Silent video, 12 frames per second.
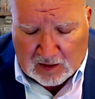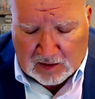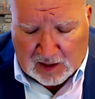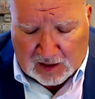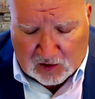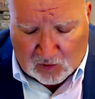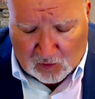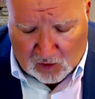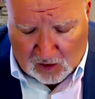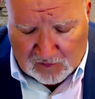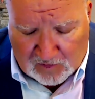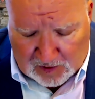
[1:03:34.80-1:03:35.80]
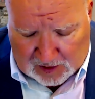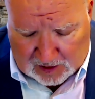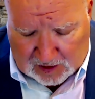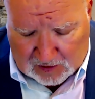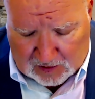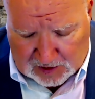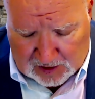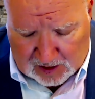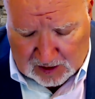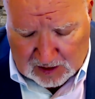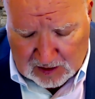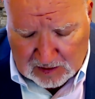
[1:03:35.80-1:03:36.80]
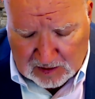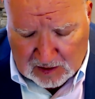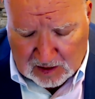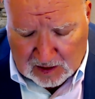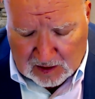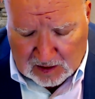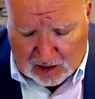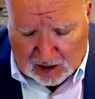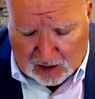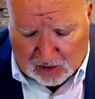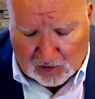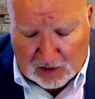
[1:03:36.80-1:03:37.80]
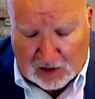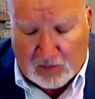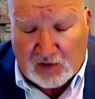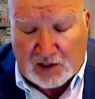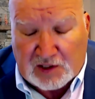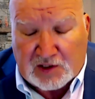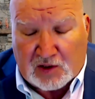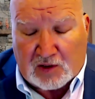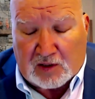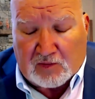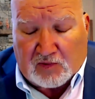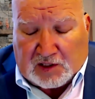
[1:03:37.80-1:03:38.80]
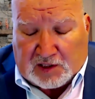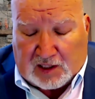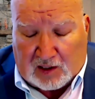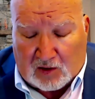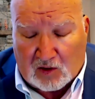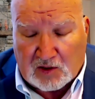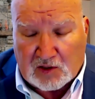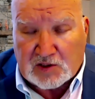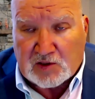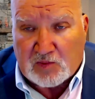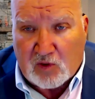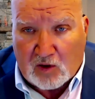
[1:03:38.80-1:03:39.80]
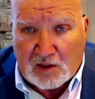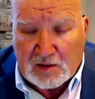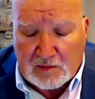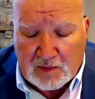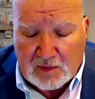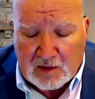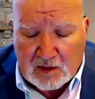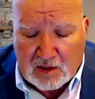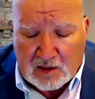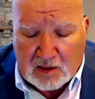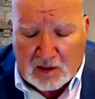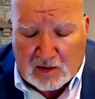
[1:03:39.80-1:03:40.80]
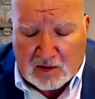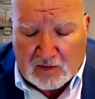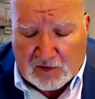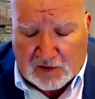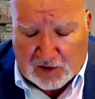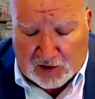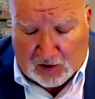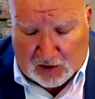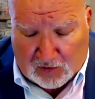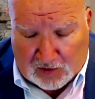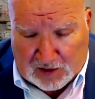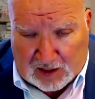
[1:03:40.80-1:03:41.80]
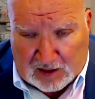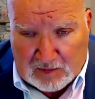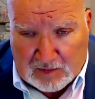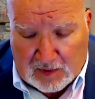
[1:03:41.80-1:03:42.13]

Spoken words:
Thank you all for being here today. I really appreciate all your support for the journey within.